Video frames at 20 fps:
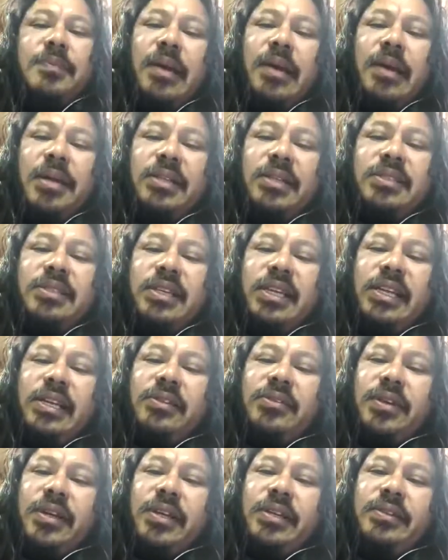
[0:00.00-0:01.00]
that's an
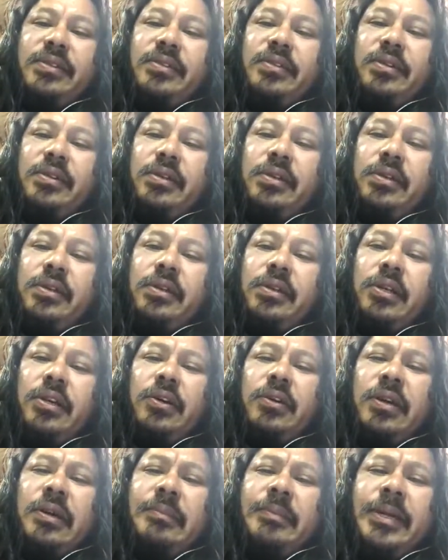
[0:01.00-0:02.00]
increase. You know
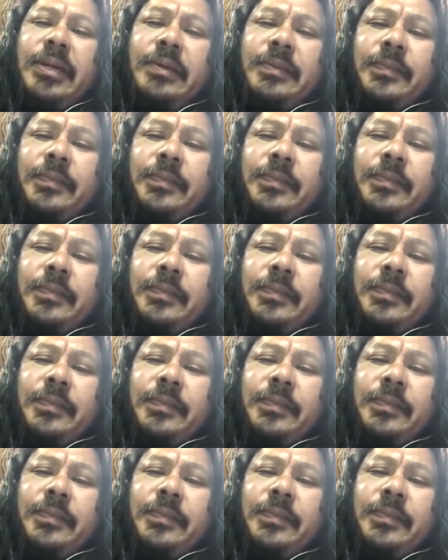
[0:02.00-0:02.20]
what I mean?